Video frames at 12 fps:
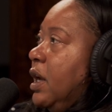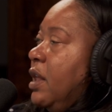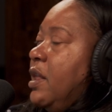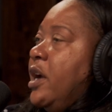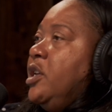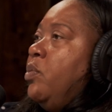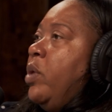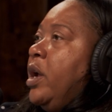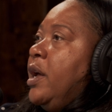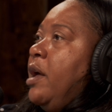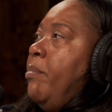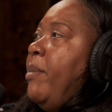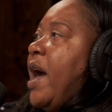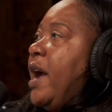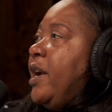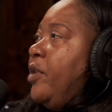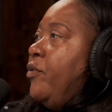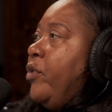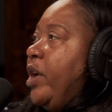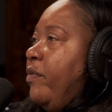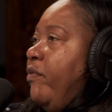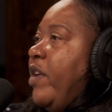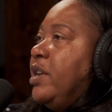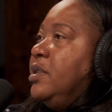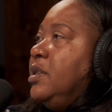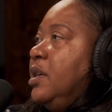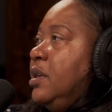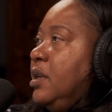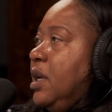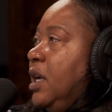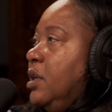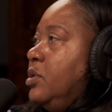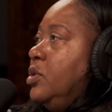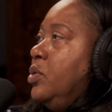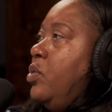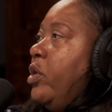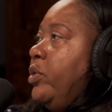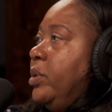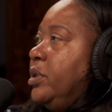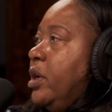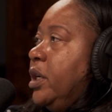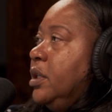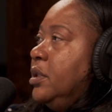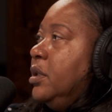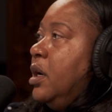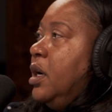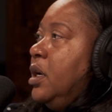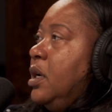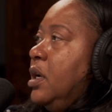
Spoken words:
And that you want to come back and reinvest it into Northwest Arkansas.